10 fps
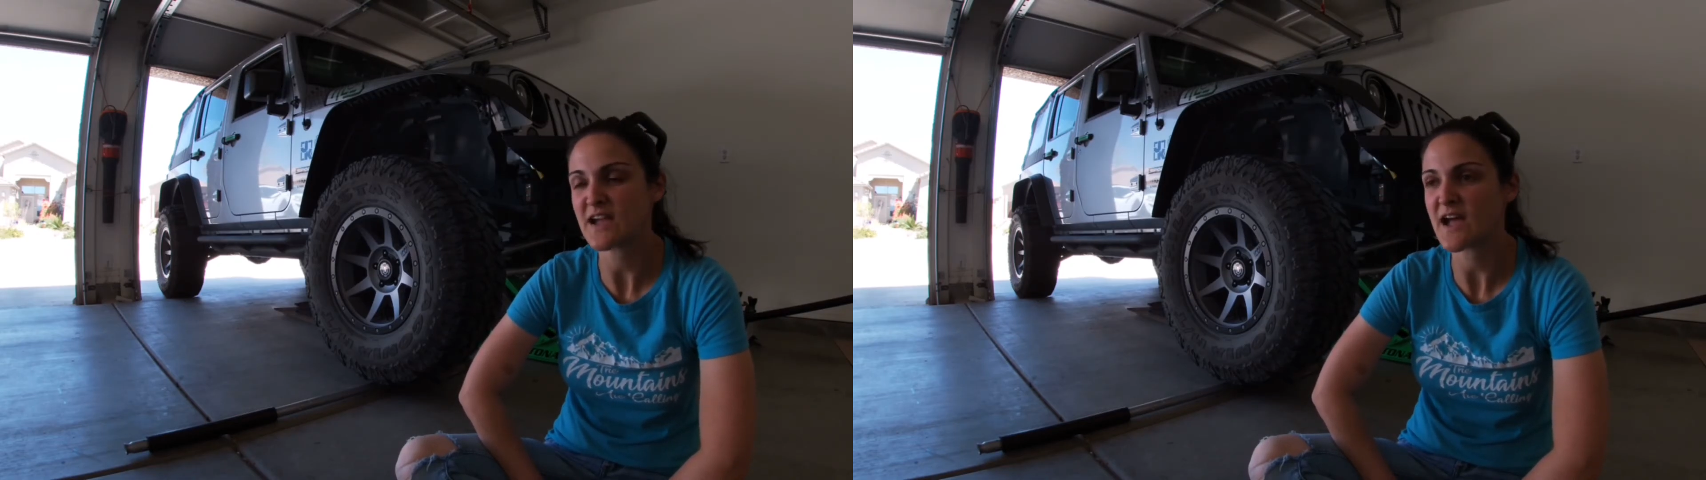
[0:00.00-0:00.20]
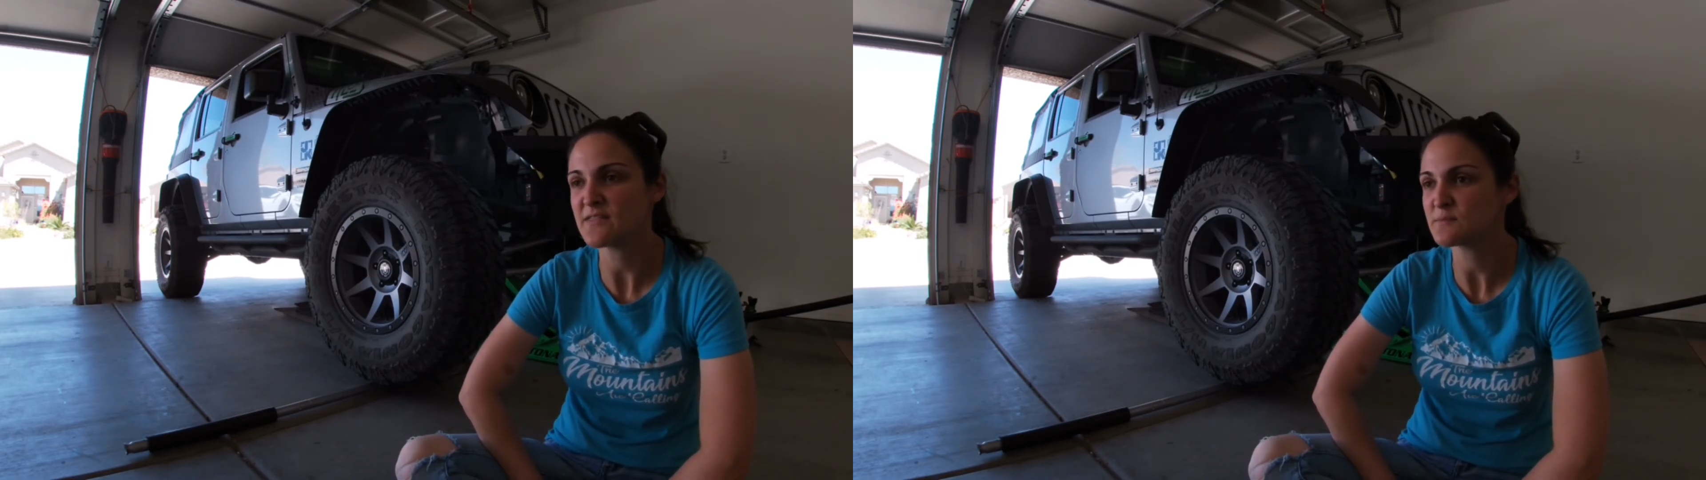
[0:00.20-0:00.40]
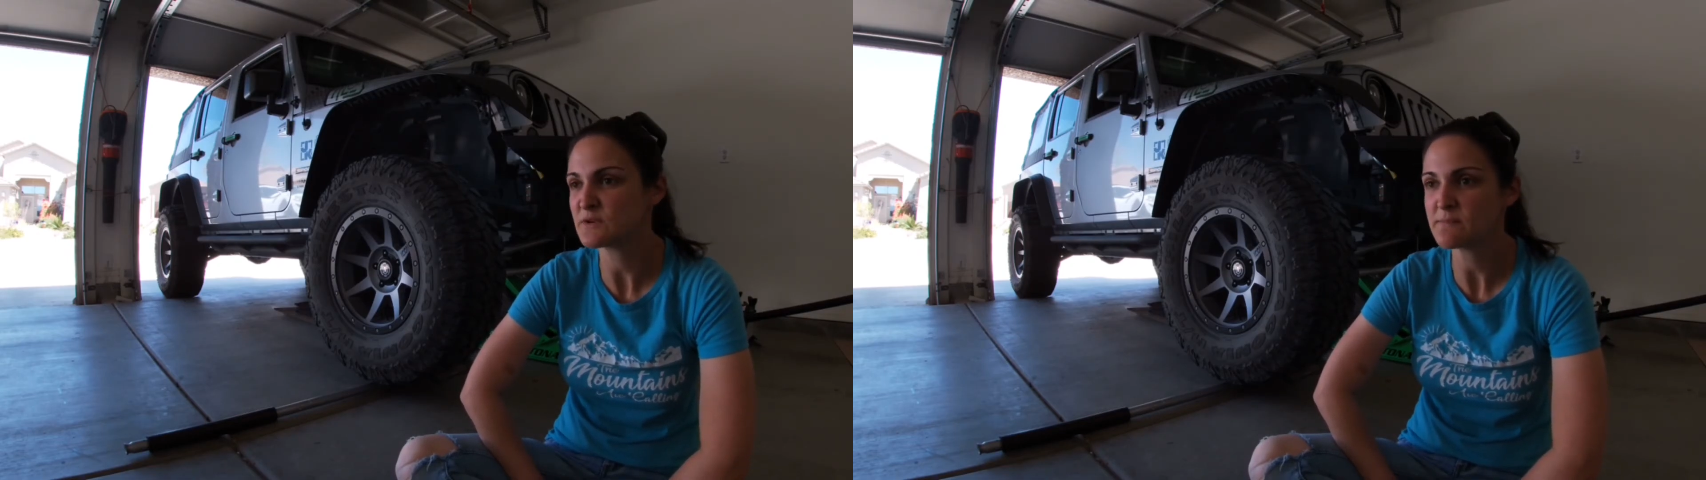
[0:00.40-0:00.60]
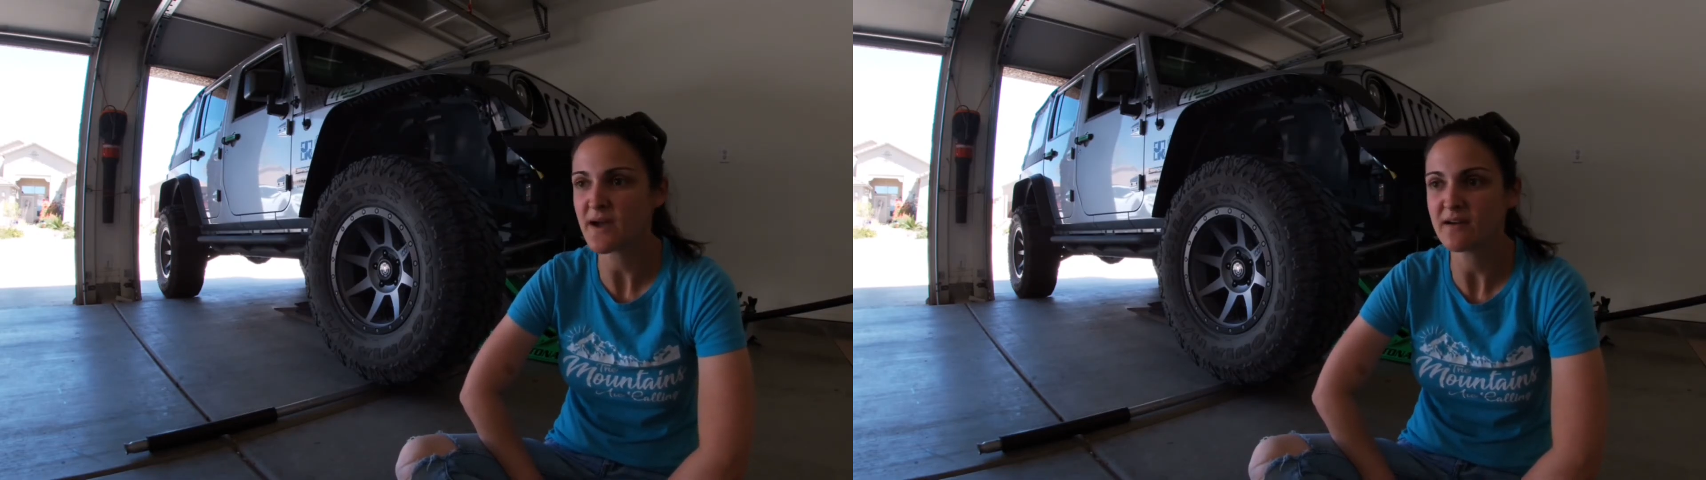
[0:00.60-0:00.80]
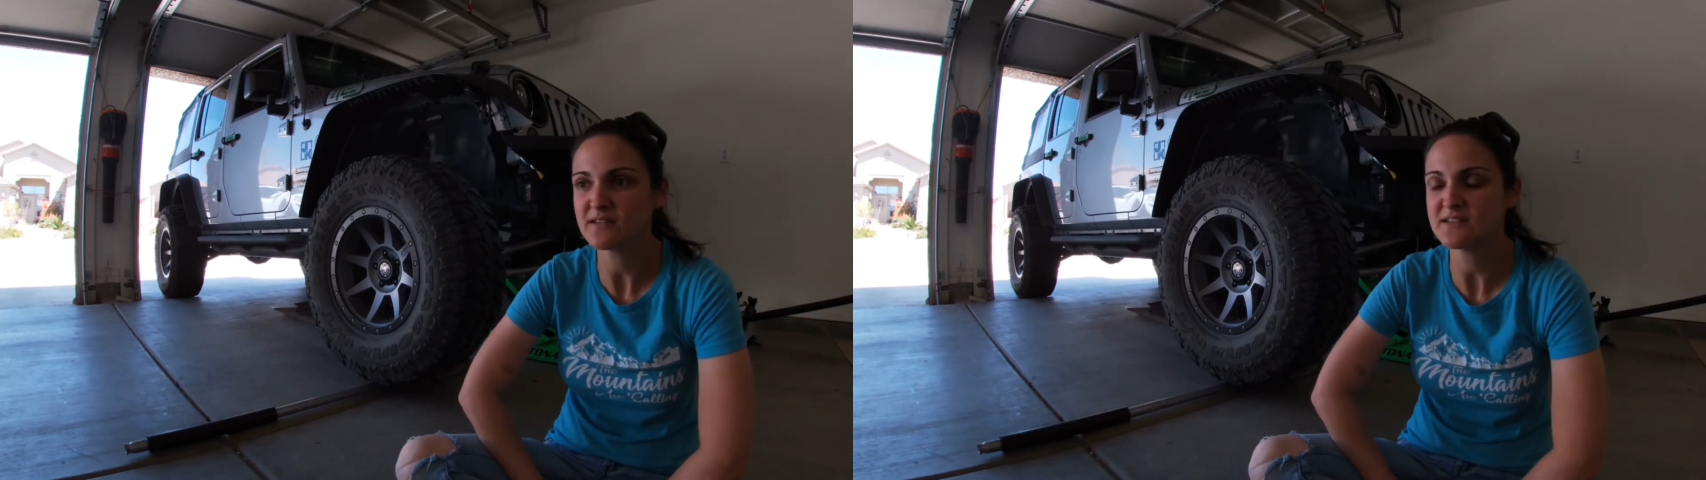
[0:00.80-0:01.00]
I had them
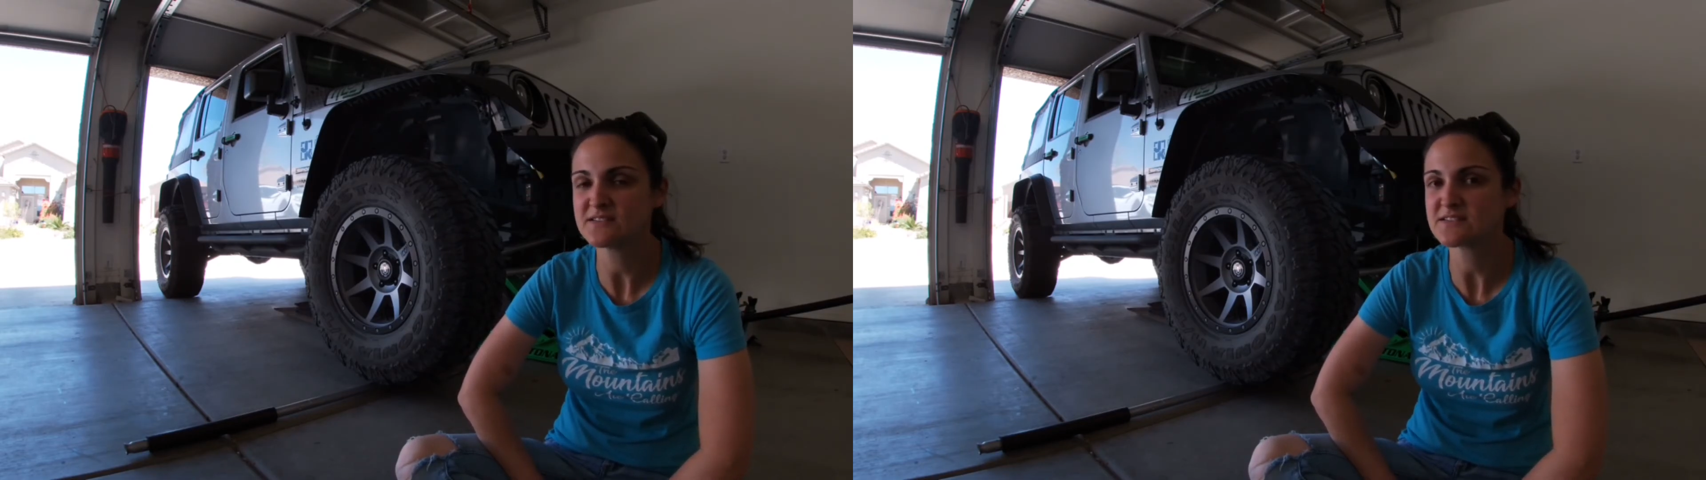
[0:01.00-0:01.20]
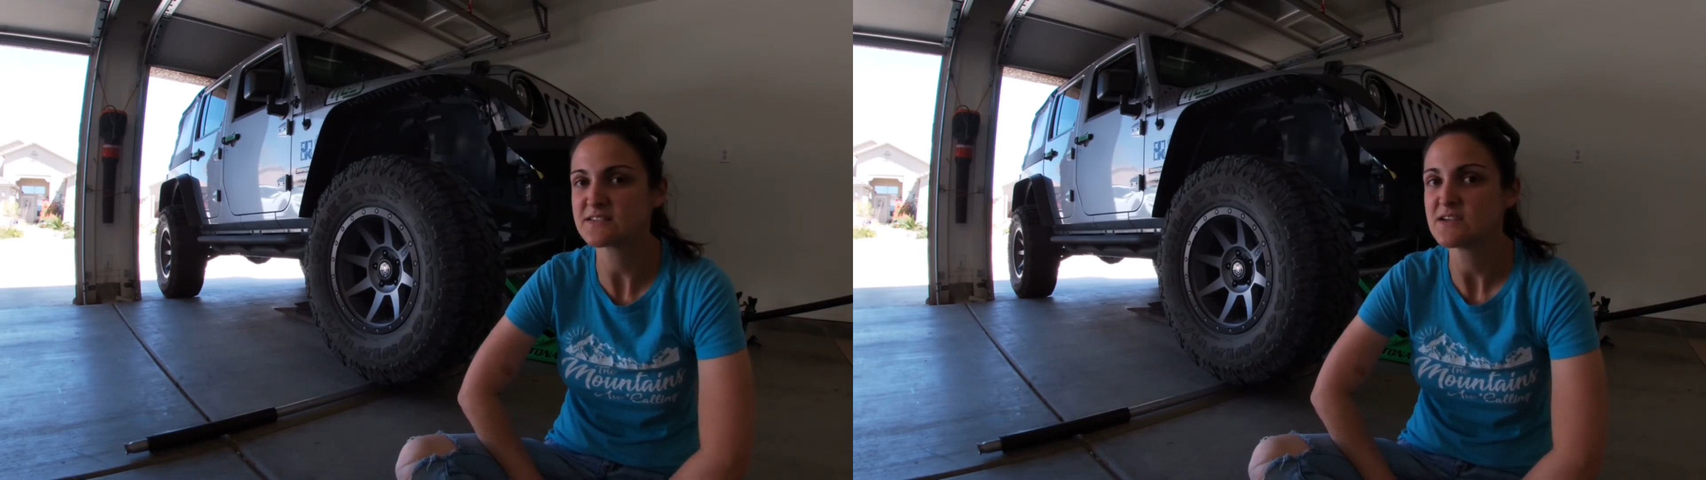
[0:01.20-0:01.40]
rebalanced.